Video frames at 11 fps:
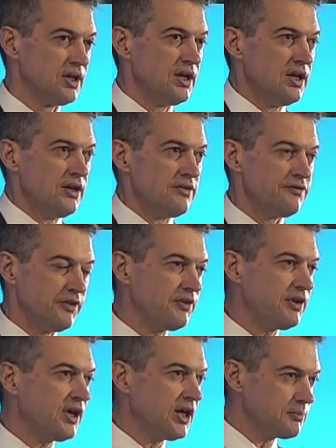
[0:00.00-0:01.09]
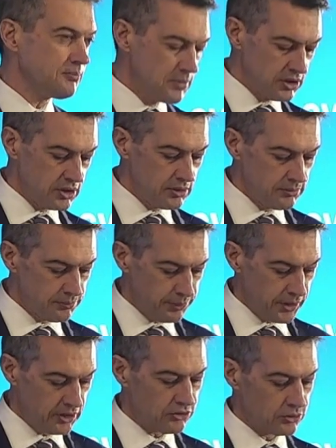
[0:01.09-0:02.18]
58 million
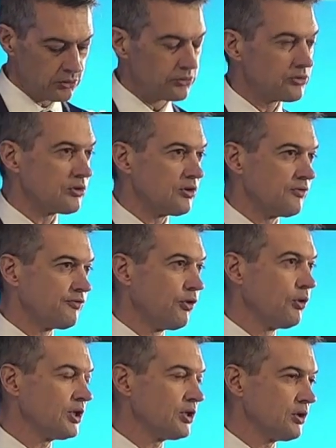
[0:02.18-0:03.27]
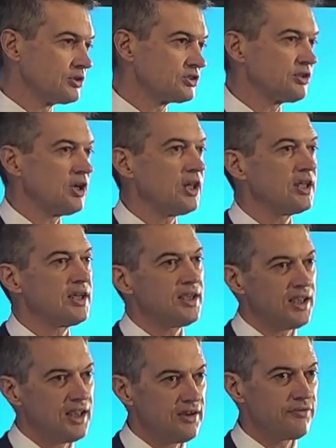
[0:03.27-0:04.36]
petajoules are falling on Australia
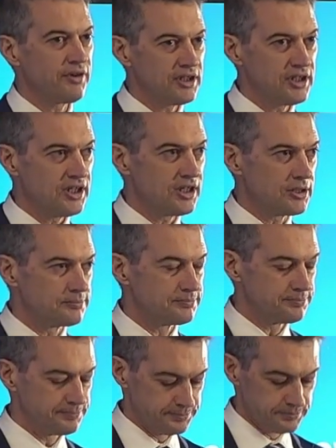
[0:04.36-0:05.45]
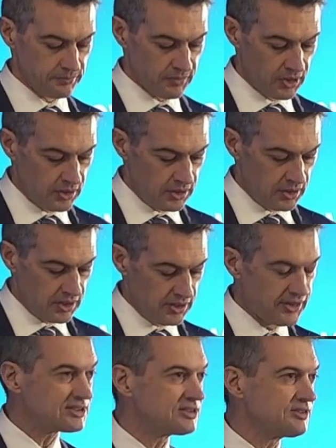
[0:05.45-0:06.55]
every year.
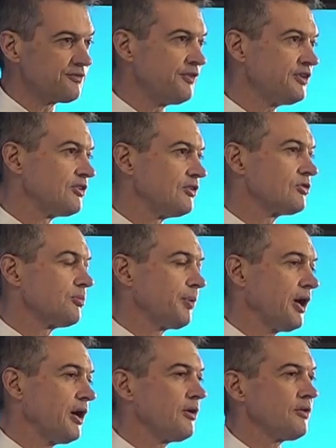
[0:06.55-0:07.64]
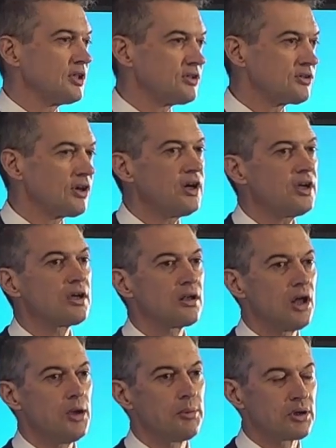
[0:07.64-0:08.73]
That's sufficient to power the entire
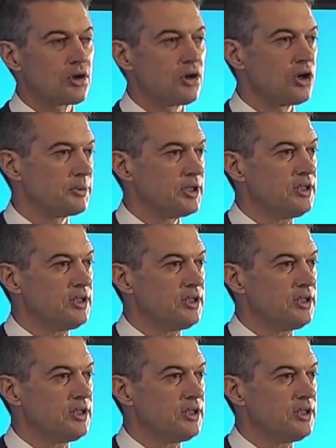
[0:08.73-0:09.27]
global economy